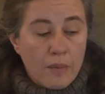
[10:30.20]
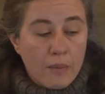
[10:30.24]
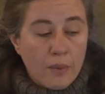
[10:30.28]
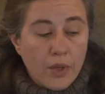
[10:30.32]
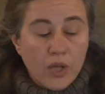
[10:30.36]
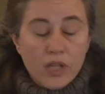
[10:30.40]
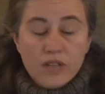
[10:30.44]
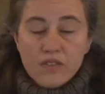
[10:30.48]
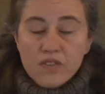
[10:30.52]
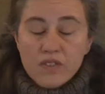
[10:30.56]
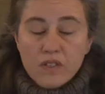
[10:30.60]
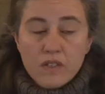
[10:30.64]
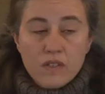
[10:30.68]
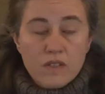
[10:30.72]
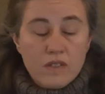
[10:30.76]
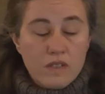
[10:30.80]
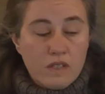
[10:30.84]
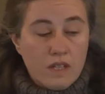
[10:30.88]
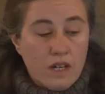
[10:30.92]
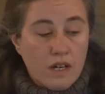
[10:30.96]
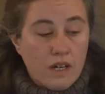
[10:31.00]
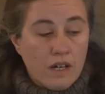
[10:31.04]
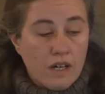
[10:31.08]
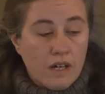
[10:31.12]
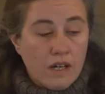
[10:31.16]
policies
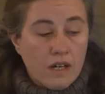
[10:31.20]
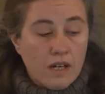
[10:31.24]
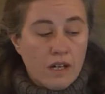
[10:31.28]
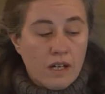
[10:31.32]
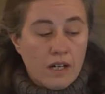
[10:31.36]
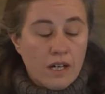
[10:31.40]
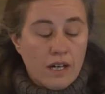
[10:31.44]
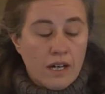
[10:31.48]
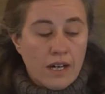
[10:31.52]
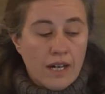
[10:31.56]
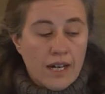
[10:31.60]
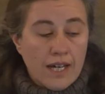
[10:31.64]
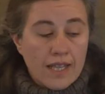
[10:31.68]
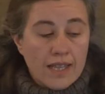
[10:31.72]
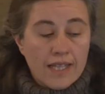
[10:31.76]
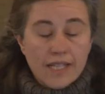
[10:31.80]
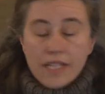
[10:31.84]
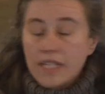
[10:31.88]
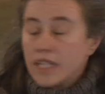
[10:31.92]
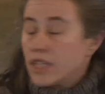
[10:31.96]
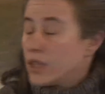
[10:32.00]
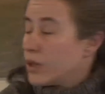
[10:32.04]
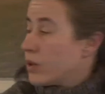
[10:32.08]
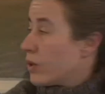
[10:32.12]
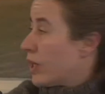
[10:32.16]
at the
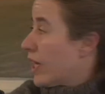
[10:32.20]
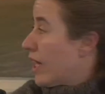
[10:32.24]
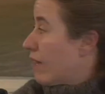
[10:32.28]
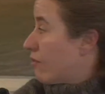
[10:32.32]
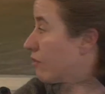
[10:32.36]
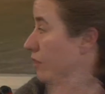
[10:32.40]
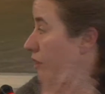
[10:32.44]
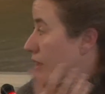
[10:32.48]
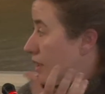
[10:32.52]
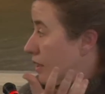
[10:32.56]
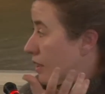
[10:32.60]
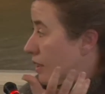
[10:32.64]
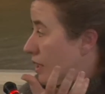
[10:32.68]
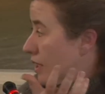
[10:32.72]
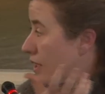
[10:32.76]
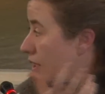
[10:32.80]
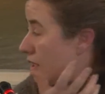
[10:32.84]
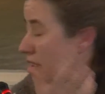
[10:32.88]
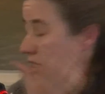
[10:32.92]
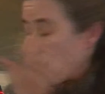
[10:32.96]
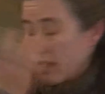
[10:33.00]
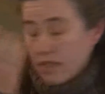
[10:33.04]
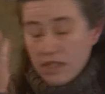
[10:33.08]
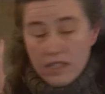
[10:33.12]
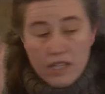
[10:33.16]
EU level,
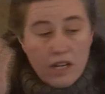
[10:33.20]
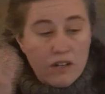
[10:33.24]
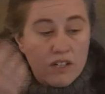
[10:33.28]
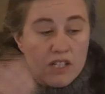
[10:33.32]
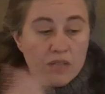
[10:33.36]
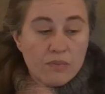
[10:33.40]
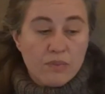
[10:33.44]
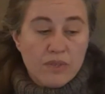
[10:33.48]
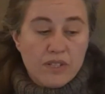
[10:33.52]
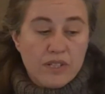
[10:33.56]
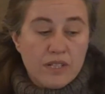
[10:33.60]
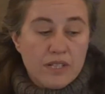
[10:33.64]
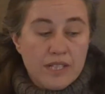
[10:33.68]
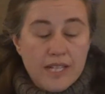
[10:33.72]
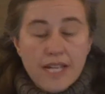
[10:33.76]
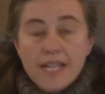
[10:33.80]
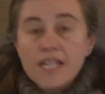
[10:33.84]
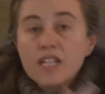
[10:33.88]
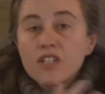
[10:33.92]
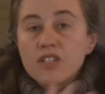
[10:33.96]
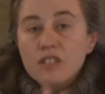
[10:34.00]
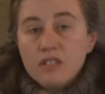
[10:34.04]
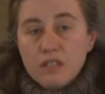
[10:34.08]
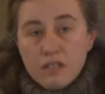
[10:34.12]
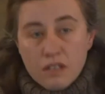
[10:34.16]
and Sarah's
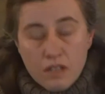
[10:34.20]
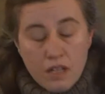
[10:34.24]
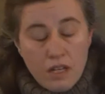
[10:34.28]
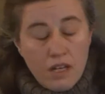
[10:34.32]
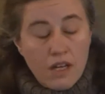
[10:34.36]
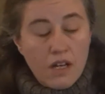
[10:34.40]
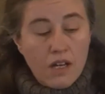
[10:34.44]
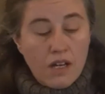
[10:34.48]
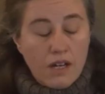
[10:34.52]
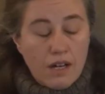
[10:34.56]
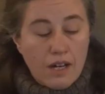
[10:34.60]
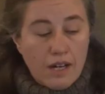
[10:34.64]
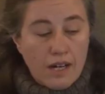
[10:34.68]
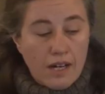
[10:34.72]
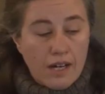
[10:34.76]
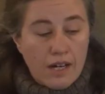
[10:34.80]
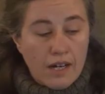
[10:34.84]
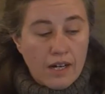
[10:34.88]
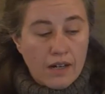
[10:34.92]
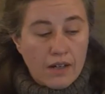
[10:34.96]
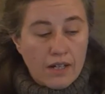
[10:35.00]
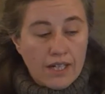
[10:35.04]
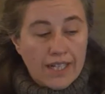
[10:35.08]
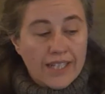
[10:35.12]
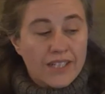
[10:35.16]
presentation
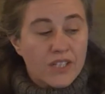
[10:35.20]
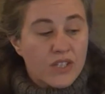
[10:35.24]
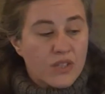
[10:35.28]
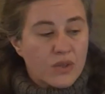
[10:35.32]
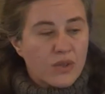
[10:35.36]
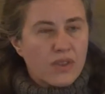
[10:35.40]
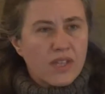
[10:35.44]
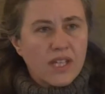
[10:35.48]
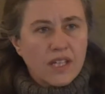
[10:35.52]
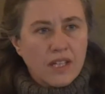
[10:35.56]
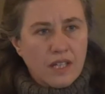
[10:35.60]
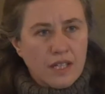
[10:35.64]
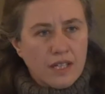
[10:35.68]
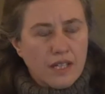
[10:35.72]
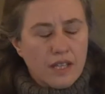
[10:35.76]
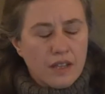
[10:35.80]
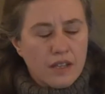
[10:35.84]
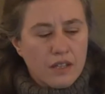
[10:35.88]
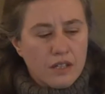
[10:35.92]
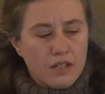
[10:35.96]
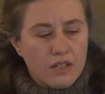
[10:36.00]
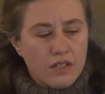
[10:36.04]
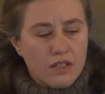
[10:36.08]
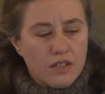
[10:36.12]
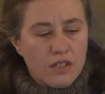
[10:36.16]
leads to thinking that
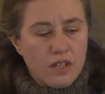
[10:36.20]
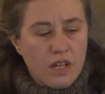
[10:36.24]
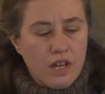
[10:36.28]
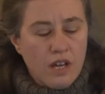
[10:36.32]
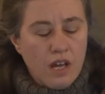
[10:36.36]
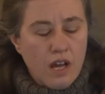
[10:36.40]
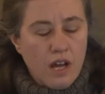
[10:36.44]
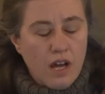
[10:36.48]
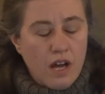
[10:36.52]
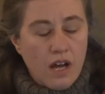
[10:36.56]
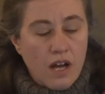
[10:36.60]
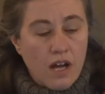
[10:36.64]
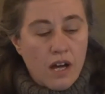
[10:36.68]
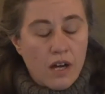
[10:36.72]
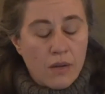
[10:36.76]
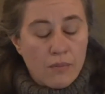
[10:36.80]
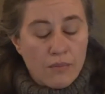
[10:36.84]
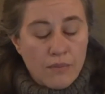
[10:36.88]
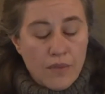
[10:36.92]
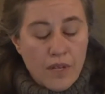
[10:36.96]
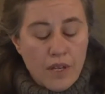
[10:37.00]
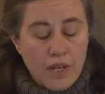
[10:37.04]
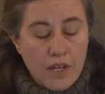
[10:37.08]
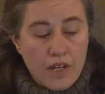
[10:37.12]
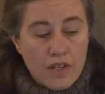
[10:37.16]
there's
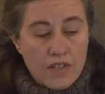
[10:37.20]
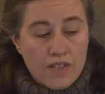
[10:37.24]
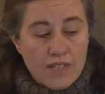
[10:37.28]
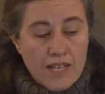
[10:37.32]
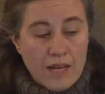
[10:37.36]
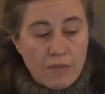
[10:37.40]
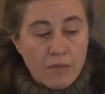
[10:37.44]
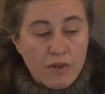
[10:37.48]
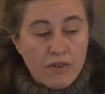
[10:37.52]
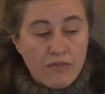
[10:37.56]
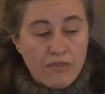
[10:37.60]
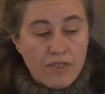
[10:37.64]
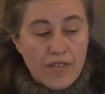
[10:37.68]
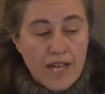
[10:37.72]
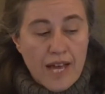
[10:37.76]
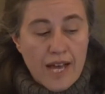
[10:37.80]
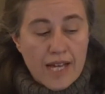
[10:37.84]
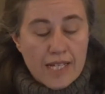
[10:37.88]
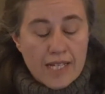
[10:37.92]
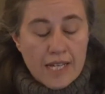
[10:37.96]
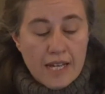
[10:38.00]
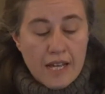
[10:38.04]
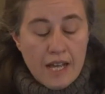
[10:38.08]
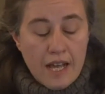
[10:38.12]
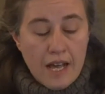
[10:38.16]
some of
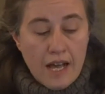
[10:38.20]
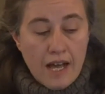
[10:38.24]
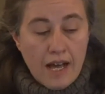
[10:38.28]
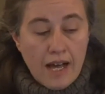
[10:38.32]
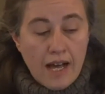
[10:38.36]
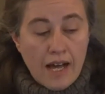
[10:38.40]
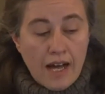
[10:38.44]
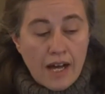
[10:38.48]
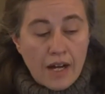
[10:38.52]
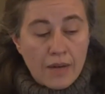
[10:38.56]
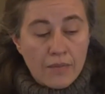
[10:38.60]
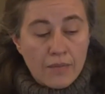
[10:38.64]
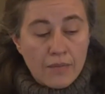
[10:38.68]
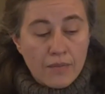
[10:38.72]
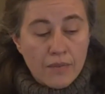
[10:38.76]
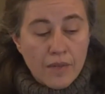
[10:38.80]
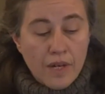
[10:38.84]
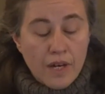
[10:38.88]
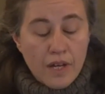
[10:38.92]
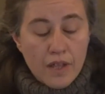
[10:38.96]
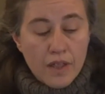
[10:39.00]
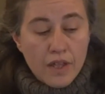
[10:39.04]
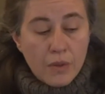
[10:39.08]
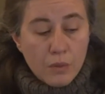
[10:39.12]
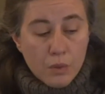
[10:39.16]
that.
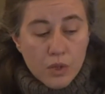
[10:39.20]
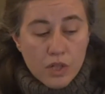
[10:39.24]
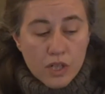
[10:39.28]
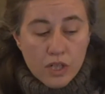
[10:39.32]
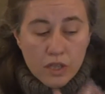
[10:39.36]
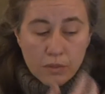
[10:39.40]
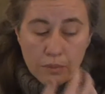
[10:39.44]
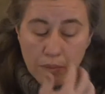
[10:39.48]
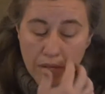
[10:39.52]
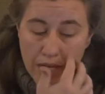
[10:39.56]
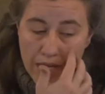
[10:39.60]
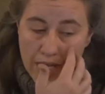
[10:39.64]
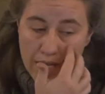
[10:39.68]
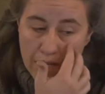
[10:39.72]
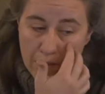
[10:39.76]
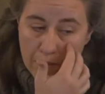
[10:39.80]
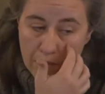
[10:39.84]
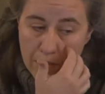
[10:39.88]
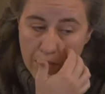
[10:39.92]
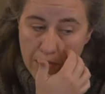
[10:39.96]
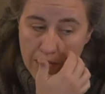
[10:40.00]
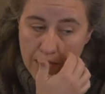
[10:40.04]
The work by